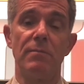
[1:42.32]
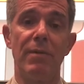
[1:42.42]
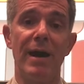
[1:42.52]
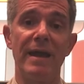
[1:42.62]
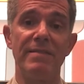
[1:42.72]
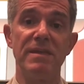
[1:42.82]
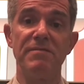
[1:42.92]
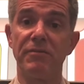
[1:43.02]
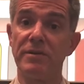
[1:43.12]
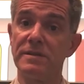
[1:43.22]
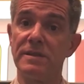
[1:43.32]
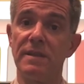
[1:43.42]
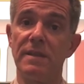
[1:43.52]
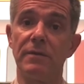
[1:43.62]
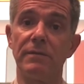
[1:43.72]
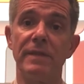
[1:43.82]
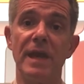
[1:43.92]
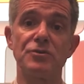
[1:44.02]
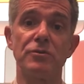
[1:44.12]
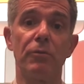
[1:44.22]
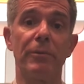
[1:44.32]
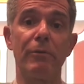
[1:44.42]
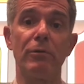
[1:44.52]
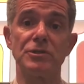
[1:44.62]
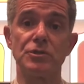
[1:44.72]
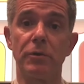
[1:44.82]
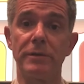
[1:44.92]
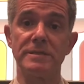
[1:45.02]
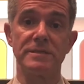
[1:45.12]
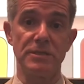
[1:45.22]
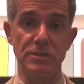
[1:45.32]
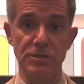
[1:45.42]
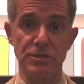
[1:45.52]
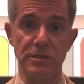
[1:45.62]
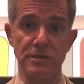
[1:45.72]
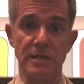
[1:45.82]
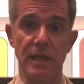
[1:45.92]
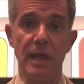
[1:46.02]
by different national regulatory institutions,